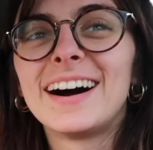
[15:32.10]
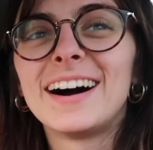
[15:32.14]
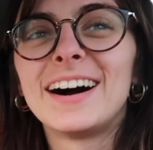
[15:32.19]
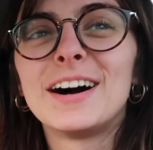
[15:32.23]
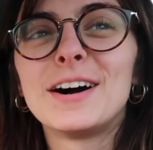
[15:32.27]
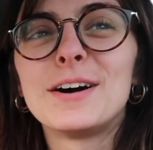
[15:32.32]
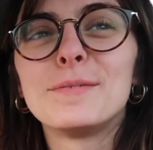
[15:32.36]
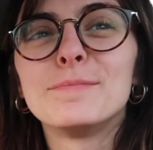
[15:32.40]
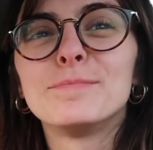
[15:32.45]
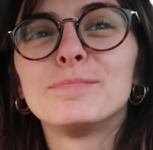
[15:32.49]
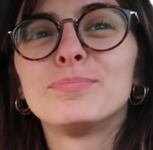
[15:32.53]

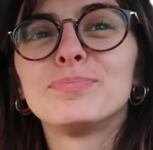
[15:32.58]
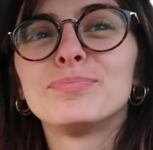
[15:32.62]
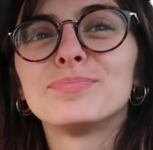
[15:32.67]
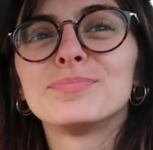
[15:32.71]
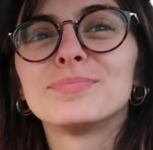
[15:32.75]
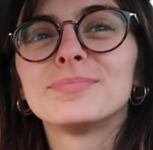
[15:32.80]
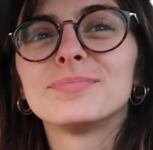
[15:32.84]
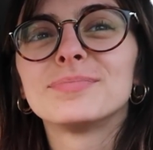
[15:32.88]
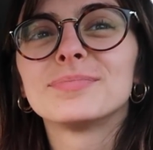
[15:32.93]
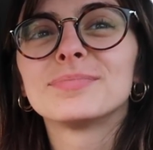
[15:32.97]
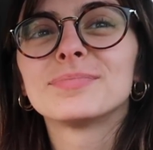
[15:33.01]

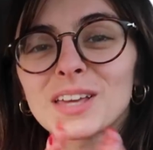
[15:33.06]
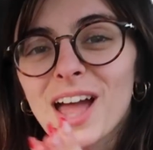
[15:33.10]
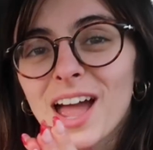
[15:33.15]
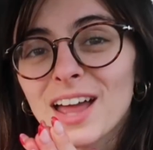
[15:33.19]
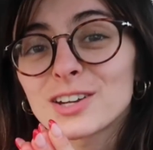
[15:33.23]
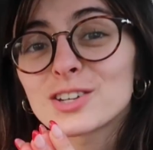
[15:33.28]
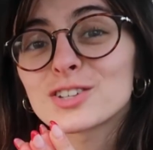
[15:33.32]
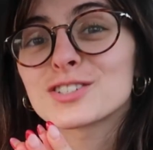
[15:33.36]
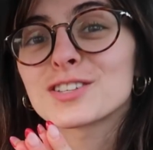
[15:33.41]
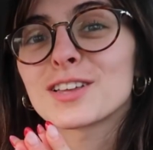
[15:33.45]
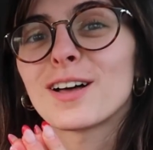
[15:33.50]
um,
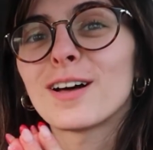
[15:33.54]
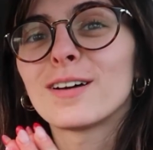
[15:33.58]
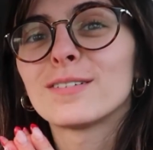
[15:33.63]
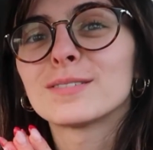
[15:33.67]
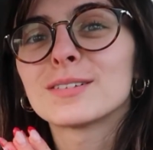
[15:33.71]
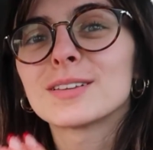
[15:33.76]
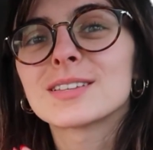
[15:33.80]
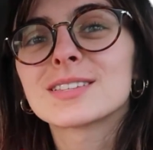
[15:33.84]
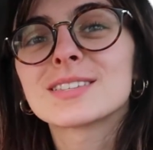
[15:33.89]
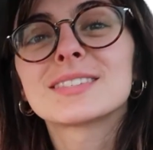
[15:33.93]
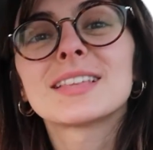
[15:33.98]
kind yourself.
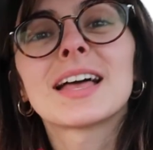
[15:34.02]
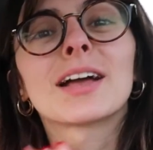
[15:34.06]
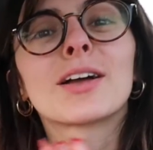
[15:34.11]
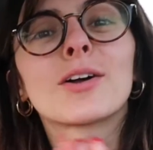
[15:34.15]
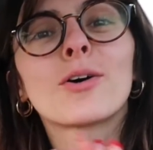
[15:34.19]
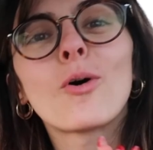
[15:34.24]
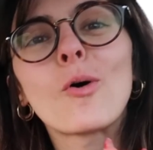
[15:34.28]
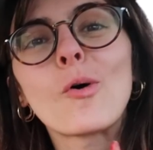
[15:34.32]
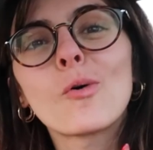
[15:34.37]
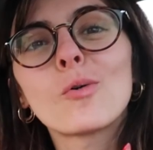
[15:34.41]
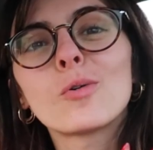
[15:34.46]
Set
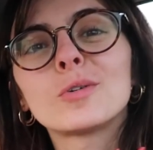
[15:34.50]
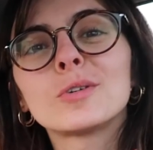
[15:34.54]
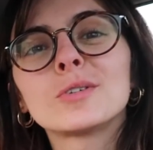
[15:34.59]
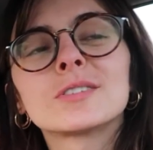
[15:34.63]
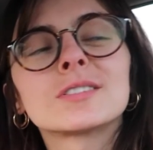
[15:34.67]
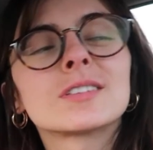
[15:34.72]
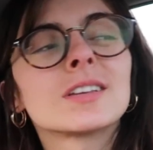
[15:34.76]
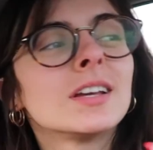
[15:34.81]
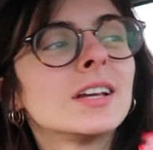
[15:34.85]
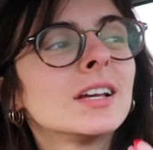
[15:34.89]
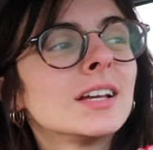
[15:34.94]

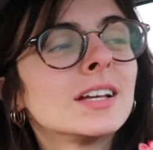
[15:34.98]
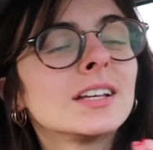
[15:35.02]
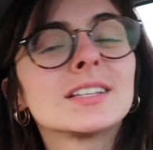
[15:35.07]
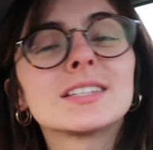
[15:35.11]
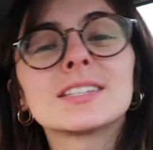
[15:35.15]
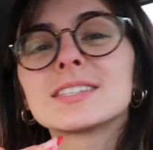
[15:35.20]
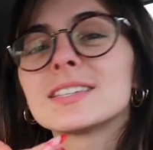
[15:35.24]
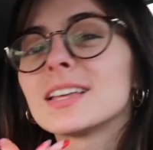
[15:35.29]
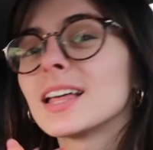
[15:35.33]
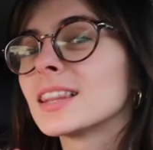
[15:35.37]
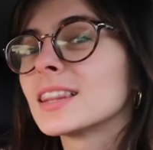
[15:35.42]
goals
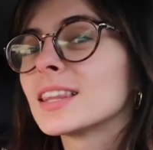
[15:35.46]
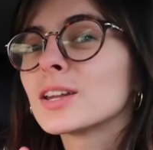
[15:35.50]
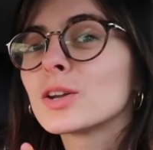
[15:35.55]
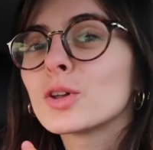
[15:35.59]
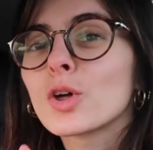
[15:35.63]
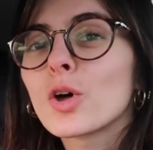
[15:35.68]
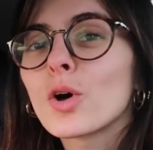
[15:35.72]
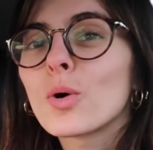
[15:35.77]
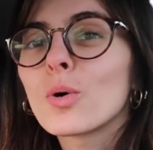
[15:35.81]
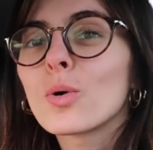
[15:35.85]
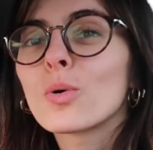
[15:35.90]
set little
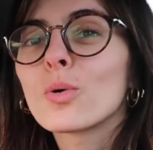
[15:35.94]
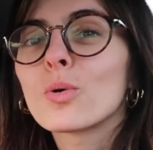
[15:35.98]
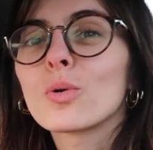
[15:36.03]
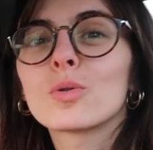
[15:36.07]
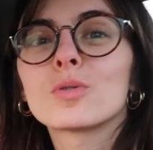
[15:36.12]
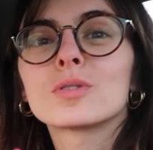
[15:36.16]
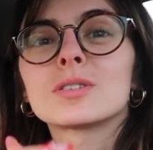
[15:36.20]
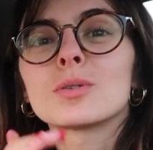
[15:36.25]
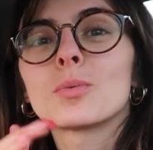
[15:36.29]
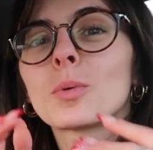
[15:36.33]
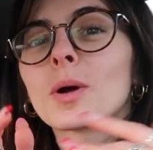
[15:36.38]

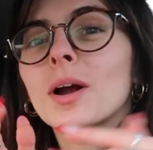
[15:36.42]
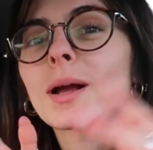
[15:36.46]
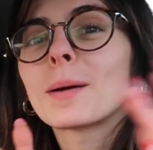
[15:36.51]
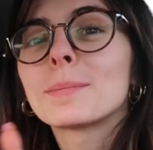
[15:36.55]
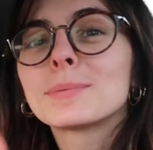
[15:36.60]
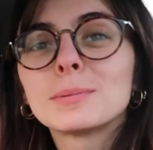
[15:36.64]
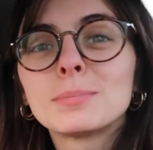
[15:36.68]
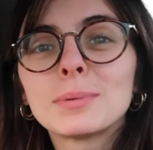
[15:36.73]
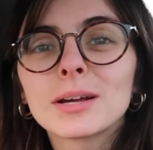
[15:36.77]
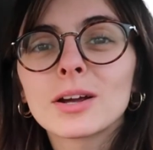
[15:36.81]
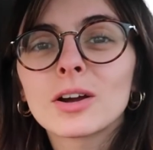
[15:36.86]
goals and work
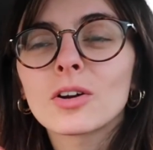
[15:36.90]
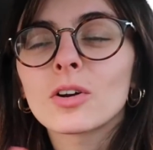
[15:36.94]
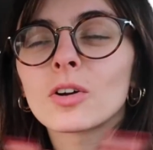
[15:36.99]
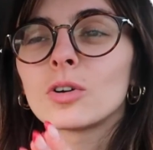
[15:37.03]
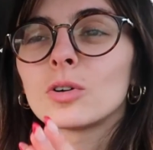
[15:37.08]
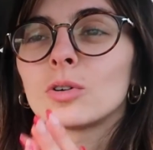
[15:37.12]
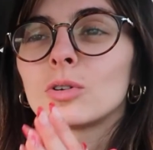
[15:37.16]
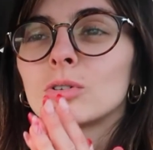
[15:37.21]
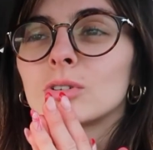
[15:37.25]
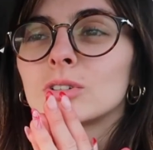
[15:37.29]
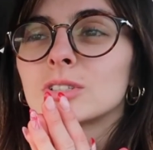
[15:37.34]
up to bigger
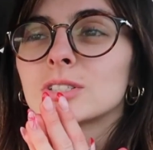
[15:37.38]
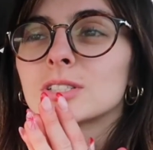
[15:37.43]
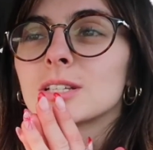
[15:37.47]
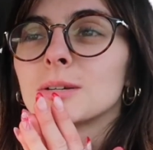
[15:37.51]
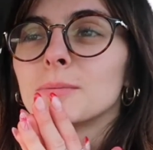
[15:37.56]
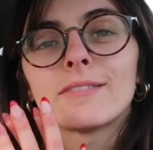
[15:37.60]
goals.